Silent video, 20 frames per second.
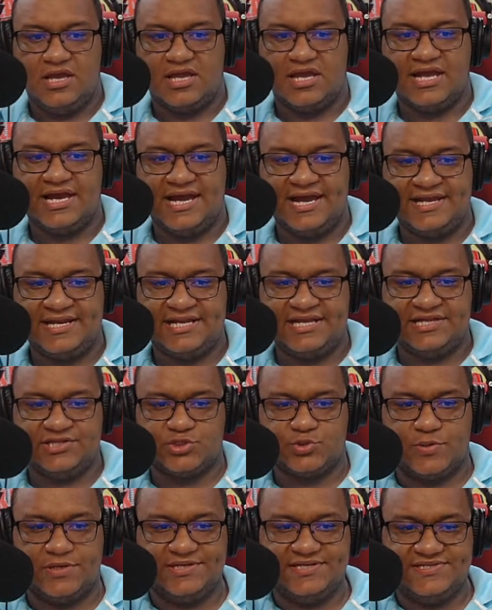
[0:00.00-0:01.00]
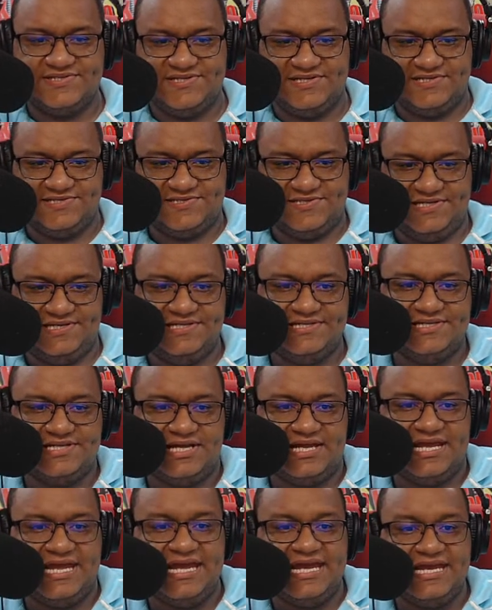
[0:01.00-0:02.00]
Guyana in 2016
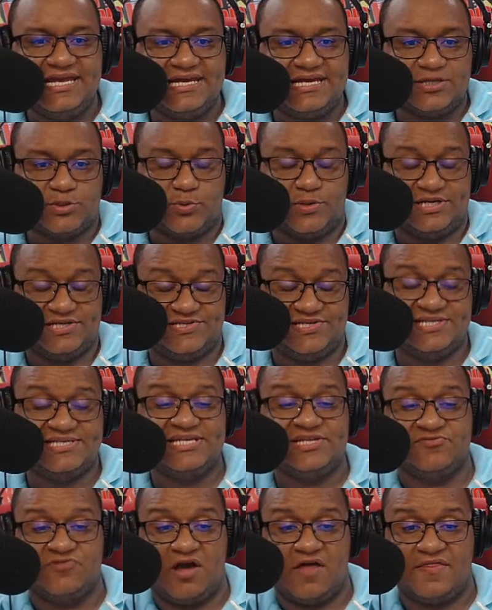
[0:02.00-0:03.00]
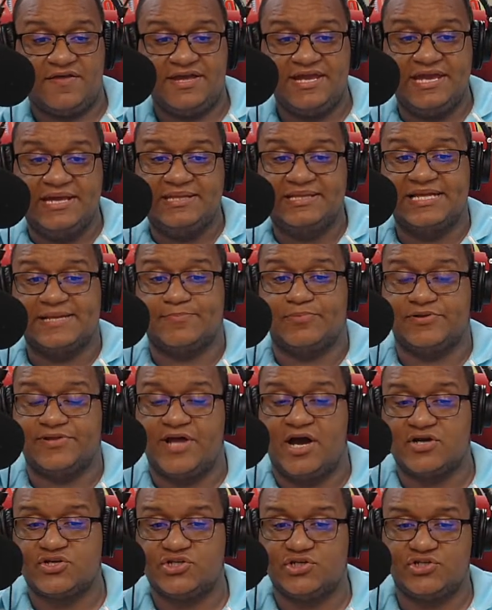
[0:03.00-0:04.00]
inked a
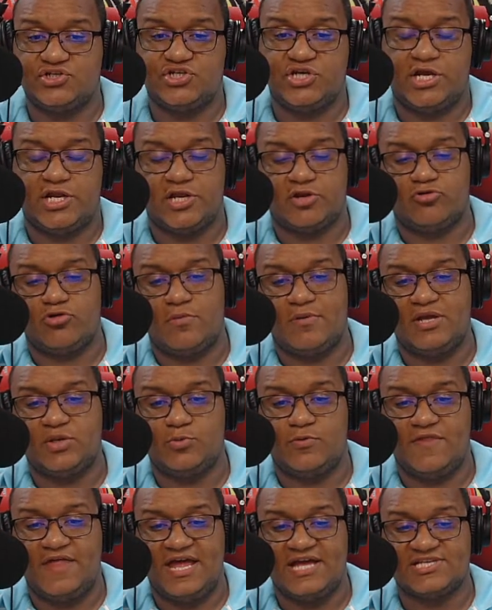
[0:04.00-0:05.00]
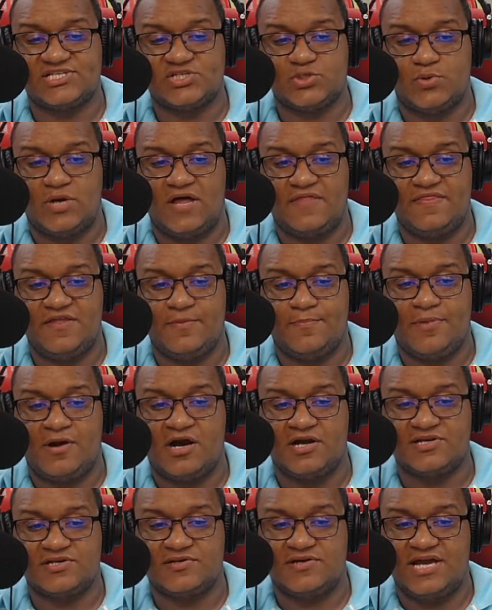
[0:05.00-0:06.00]
production sharing agreement with Esso and their
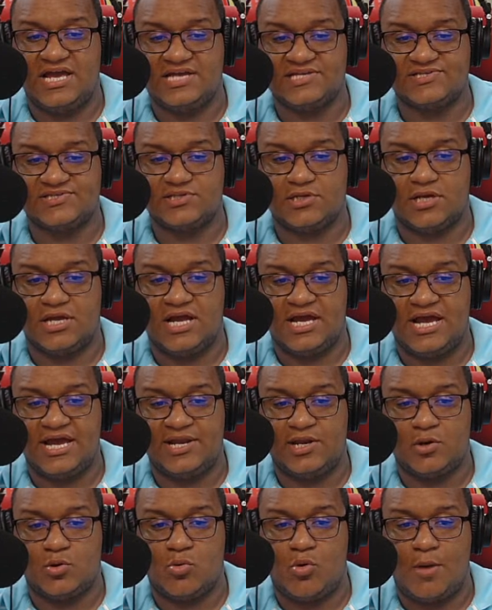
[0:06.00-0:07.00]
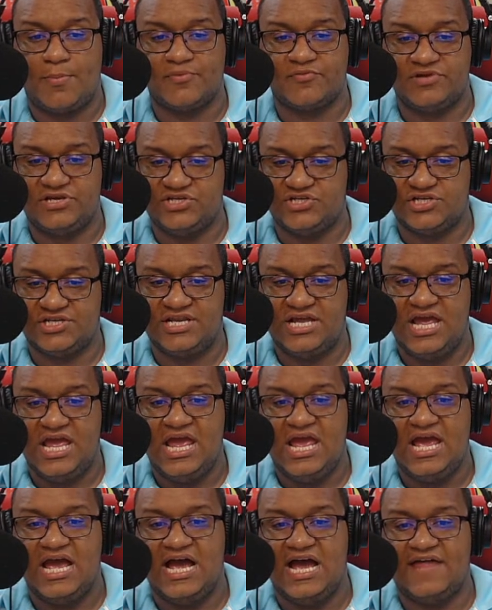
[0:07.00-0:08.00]
partner Hess Guyana Corporation
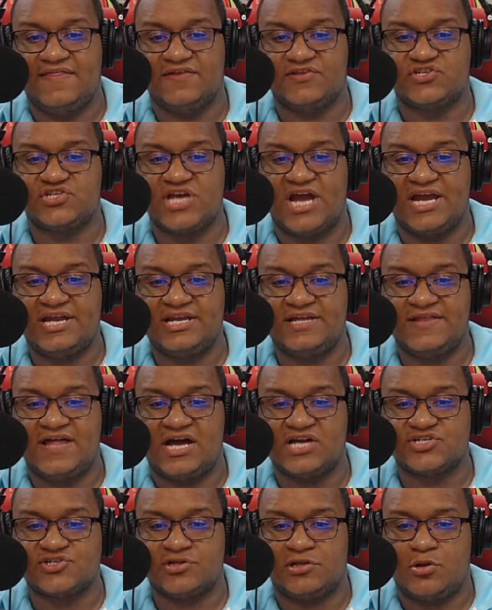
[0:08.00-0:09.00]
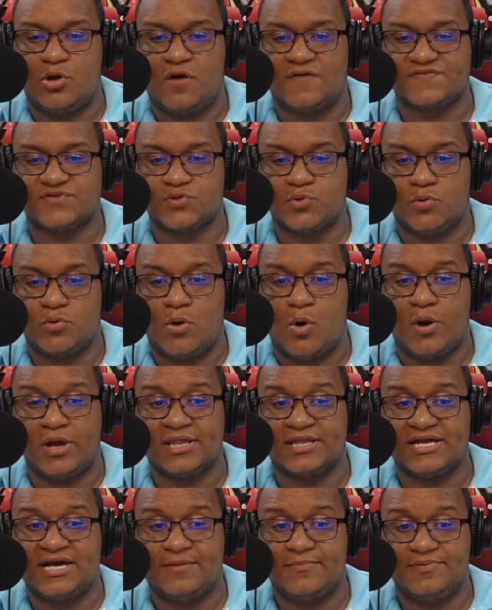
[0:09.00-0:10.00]
and the China National Offshore
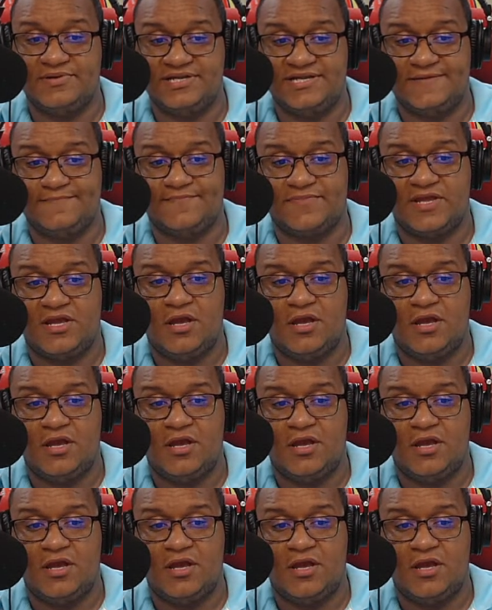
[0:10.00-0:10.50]
Oil Company.